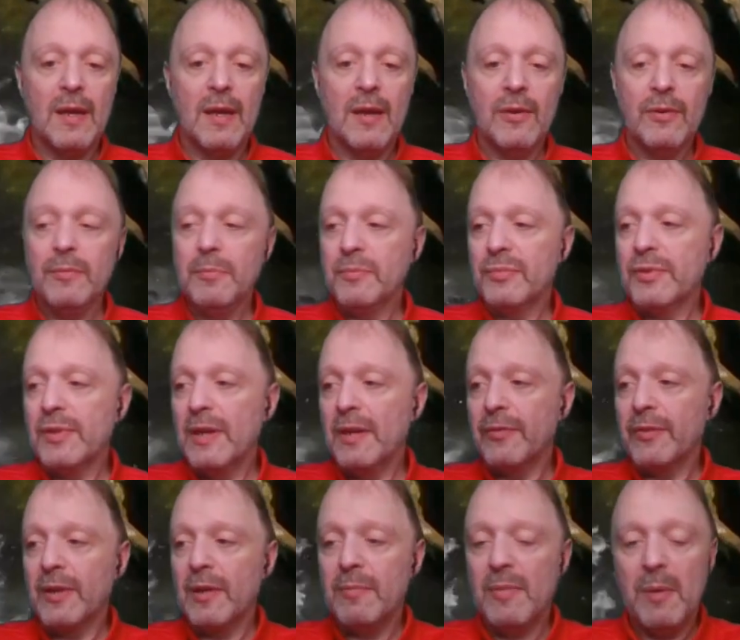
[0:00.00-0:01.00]
oops, I
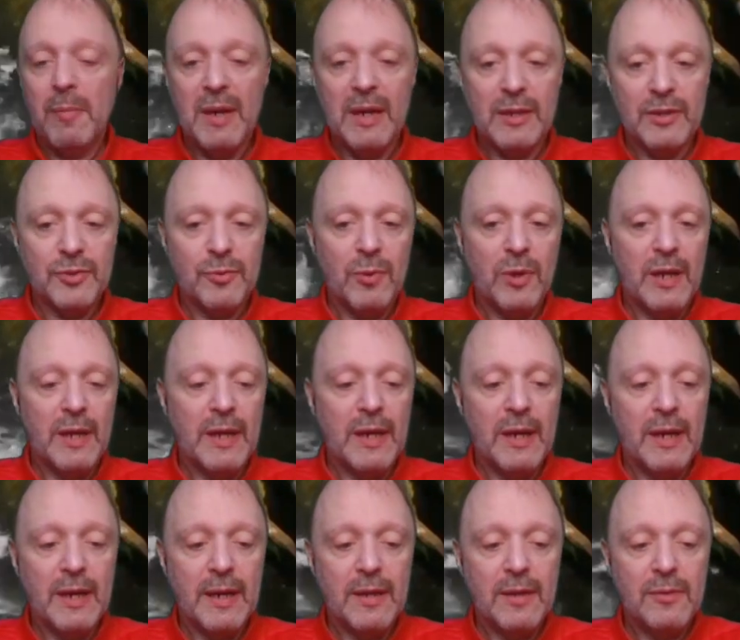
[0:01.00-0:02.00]
forgot my minus
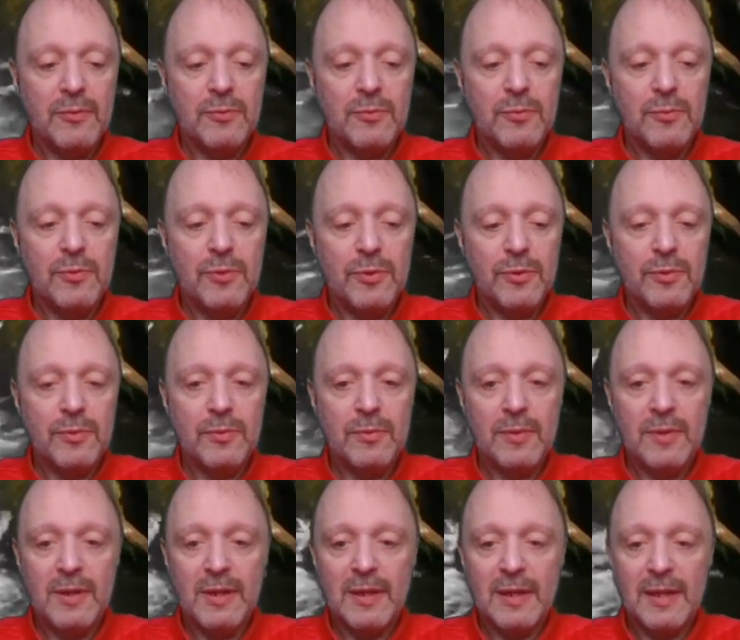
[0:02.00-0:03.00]
yi. Ooh,
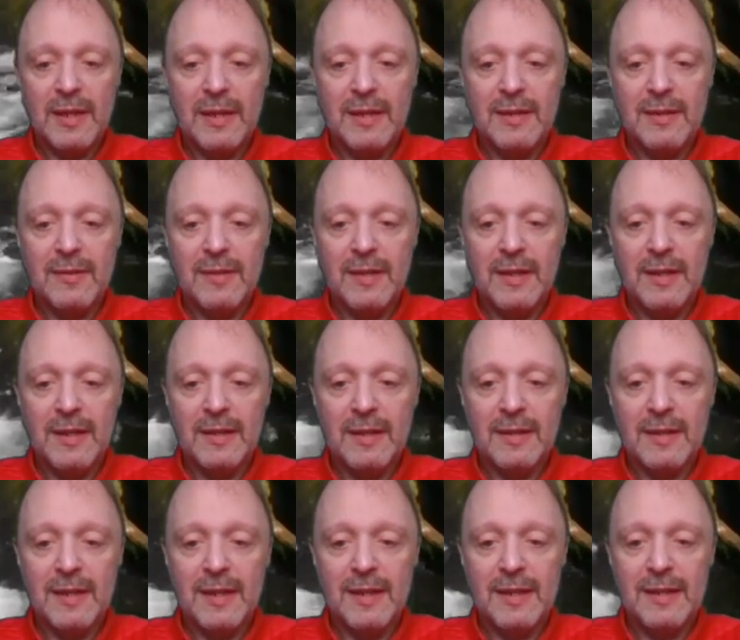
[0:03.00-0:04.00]
can't do that.
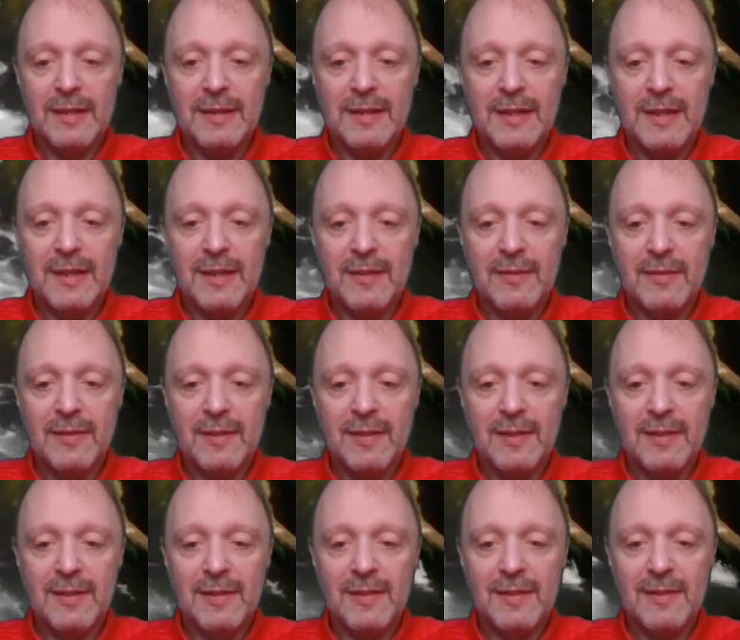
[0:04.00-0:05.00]
Kind of need that.
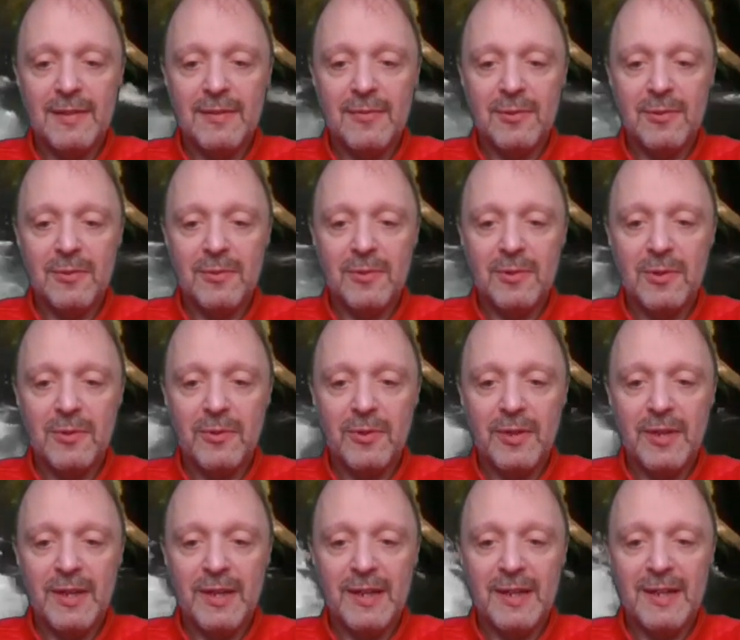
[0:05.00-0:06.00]
It won't work
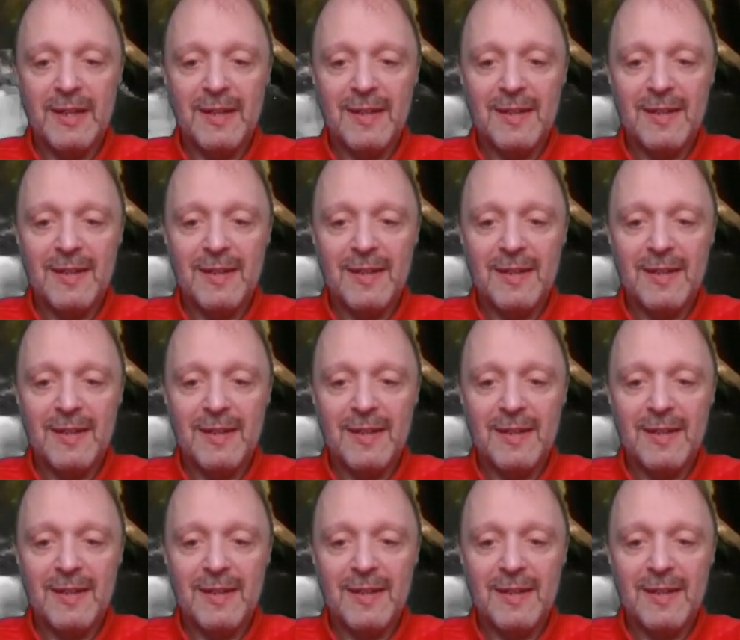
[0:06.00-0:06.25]
without it.